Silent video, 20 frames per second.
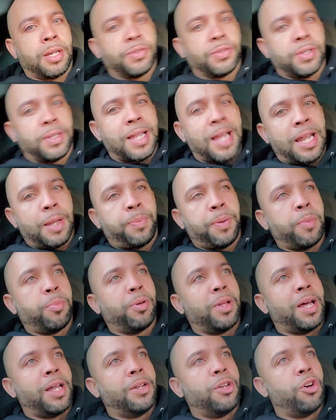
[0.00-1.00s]
Because a lot of people
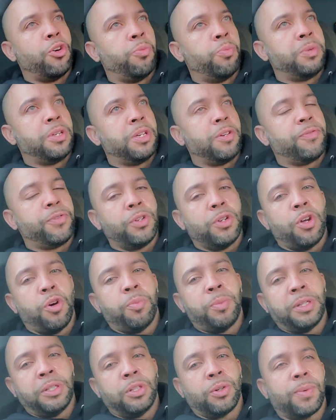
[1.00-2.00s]
that know me, if you know
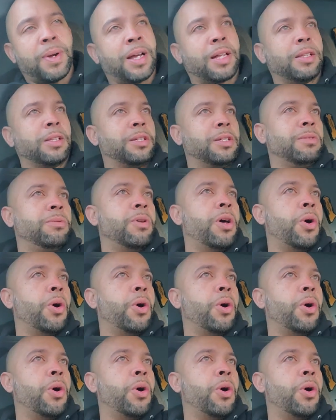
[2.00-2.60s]
me directly,